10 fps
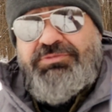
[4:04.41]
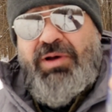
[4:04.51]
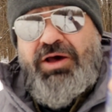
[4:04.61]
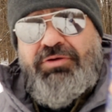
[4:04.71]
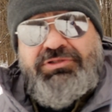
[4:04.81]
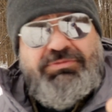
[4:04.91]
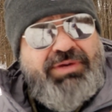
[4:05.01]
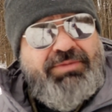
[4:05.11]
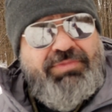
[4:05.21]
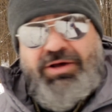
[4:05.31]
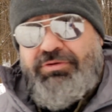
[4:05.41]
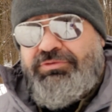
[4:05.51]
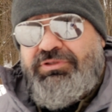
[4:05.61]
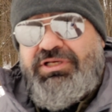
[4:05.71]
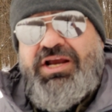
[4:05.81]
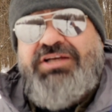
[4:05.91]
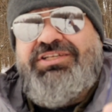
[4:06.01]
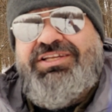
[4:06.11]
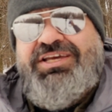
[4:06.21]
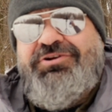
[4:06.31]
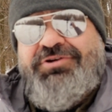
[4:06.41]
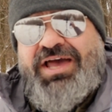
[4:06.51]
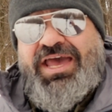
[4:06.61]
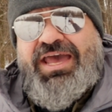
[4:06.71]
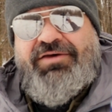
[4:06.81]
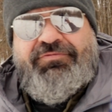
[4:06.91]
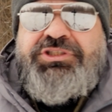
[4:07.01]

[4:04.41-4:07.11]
bottle is a big bottle. It carries 1.5 liters.